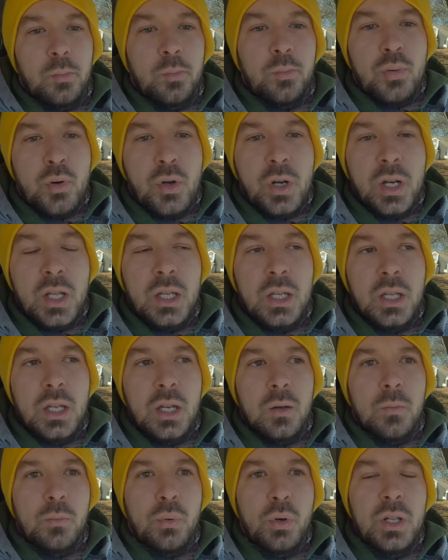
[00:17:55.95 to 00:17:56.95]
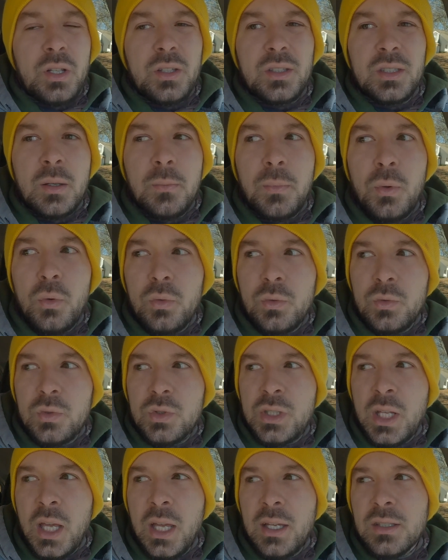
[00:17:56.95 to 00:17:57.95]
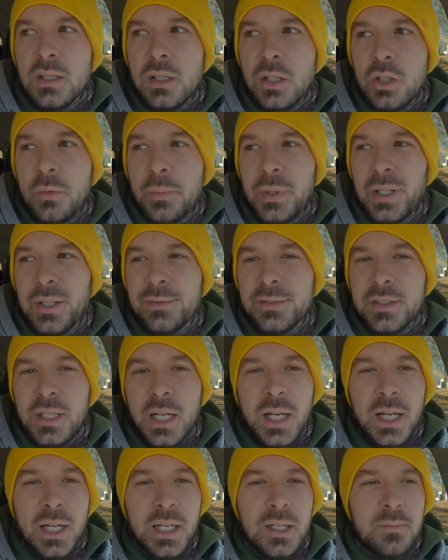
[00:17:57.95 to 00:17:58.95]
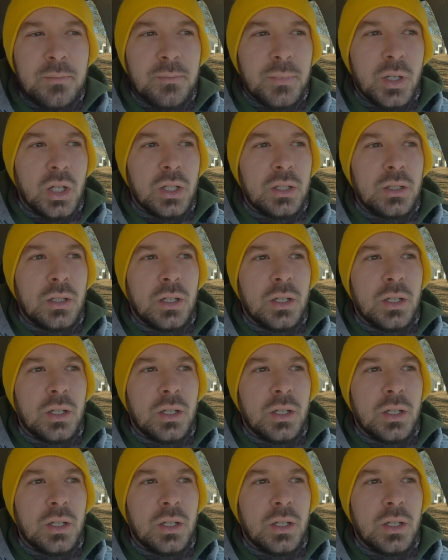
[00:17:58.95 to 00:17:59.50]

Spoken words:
Pretty simple. Takes a little bit of time, but